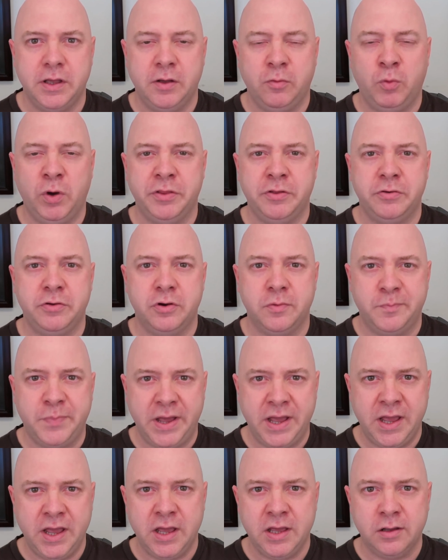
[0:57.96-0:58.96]
whether you're
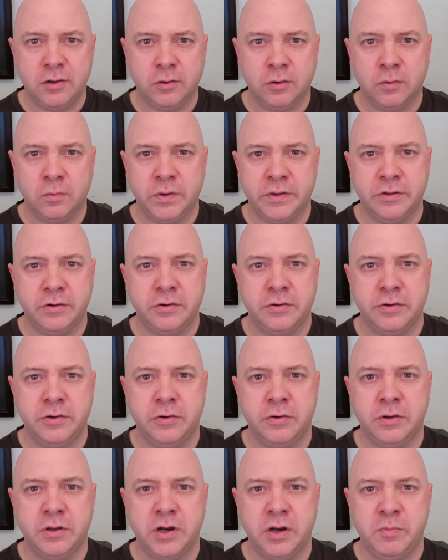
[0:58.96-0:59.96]
paying or whether
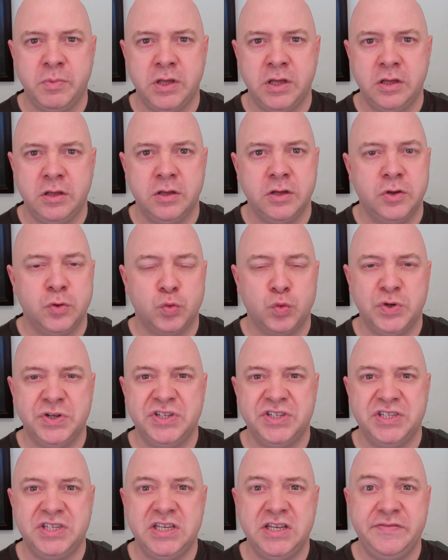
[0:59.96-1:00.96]
you're going to be
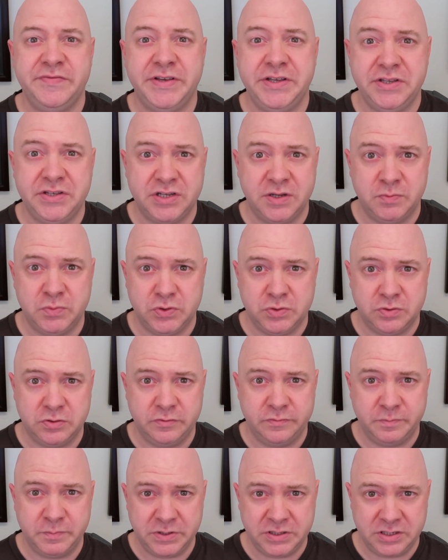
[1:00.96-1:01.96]
receiving some sort
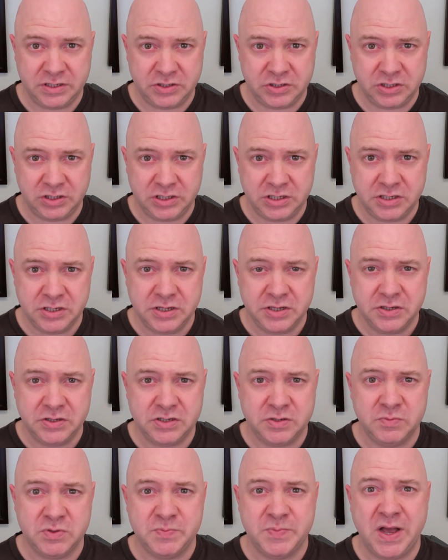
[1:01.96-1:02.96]
of potentially
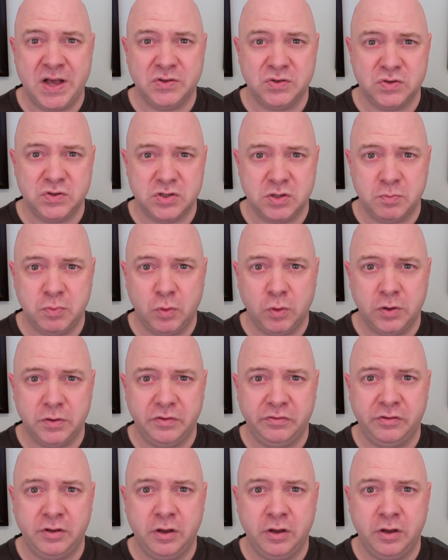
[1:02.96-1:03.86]
some spousal support.